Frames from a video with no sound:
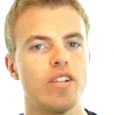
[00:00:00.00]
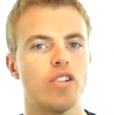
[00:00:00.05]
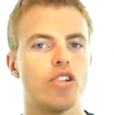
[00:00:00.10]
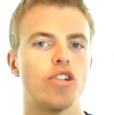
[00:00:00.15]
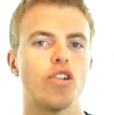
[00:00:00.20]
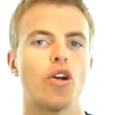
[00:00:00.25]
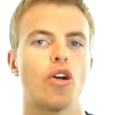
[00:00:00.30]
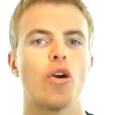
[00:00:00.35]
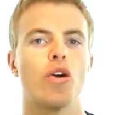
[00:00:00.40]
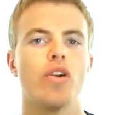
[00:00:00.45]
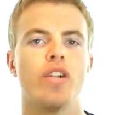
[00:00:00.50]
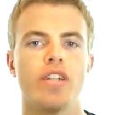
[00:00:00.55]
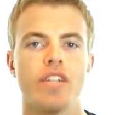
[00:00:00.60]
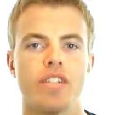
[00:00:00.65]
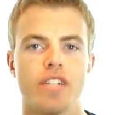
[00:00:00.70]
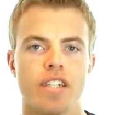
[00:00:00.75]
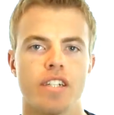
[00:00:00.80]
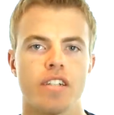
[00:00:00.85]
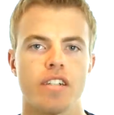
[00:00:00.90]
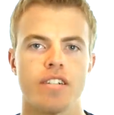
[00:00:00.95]
to turn us
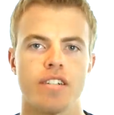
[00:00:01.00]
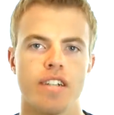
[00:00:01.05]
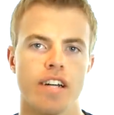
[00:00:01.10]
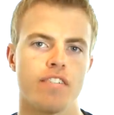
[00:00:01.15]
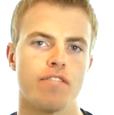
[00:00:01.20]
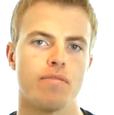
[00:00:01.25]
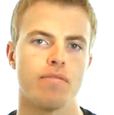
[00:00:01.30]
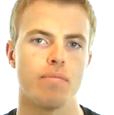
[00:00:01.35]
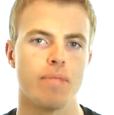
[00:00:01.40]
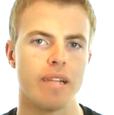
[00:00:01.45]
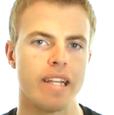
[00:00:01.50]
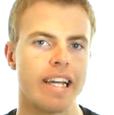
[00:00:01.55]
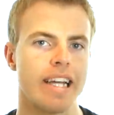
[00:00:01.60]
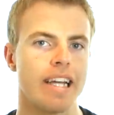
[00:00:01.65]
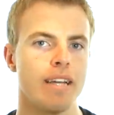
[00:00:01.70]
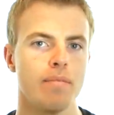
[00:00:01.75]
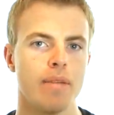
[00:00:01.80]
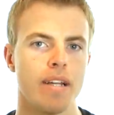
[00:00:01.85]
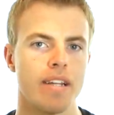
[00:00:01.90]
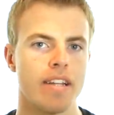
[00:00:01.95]
into
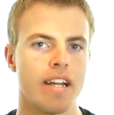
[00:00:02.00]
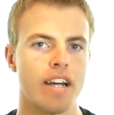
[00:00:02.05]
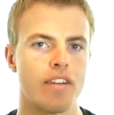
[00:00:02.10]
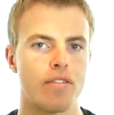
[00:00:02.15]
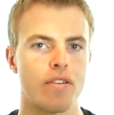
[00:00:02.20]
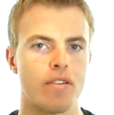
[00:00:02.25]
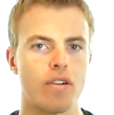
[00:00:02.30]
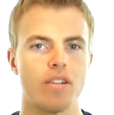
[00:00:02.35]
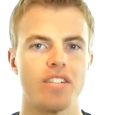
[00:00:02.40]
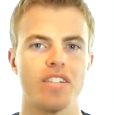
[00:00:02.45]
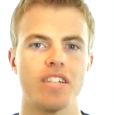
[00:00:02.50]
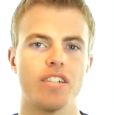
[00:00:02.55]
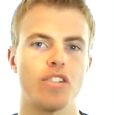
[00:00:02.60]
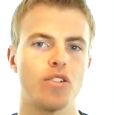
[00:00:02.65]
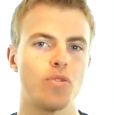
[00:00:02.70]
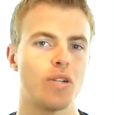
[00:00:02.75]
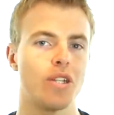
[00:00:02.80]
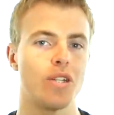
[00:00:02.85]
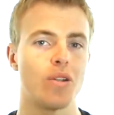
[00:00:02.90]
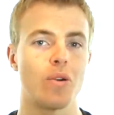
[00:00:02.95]
self-blame and therefore since
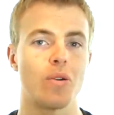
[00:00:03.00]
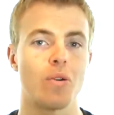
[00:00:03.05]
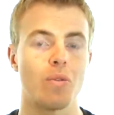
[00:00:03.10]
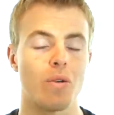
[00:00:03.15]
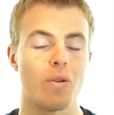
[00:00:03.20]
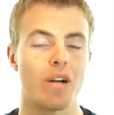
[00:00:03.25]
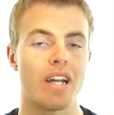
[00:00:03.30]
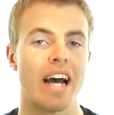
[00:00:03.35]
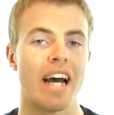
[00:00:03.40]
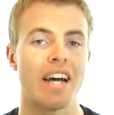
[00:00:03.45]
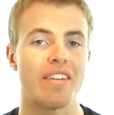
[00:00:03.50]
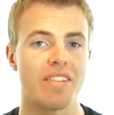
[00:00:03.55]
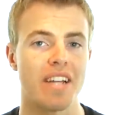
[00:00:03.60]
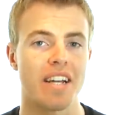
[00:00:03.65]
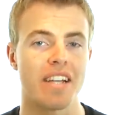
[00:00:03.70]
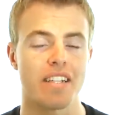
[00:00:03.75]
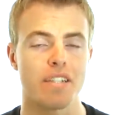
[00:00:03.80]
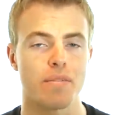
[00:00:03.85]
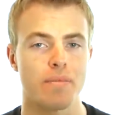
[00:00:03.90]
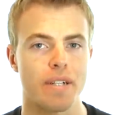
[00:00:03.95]
we don't want to have that
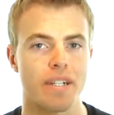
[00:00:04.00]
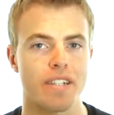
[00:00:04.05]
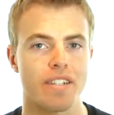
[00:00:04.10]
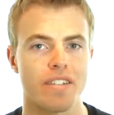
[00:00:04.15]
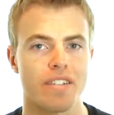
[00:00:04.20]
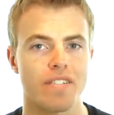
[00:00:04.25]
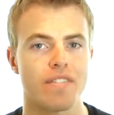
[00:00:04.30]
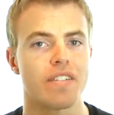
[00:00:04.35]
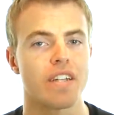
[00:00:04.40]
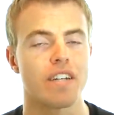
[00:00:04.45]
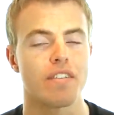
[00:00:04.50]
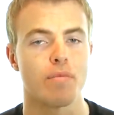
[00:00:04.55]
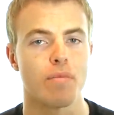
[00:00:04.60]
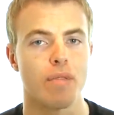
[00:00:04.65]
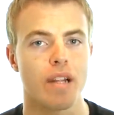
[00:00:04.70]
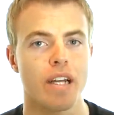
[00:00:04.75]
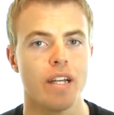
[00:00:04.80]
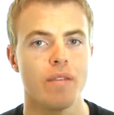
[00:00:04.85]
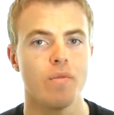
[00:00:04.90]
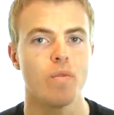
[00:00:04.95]
experience of self-blame